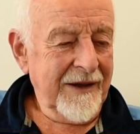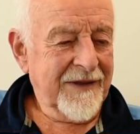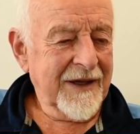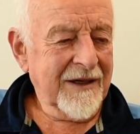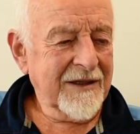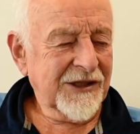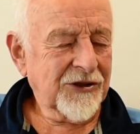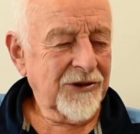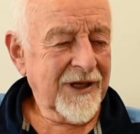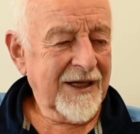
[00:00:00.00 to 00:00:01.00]
I think I
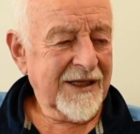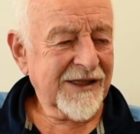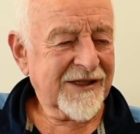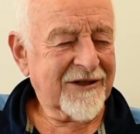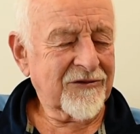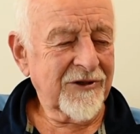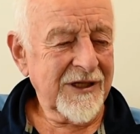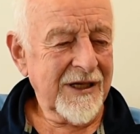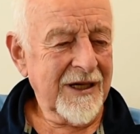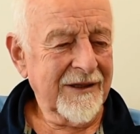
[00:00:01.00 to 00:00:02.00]
saw the last
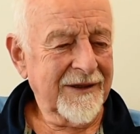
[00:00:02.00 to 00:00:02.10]
three.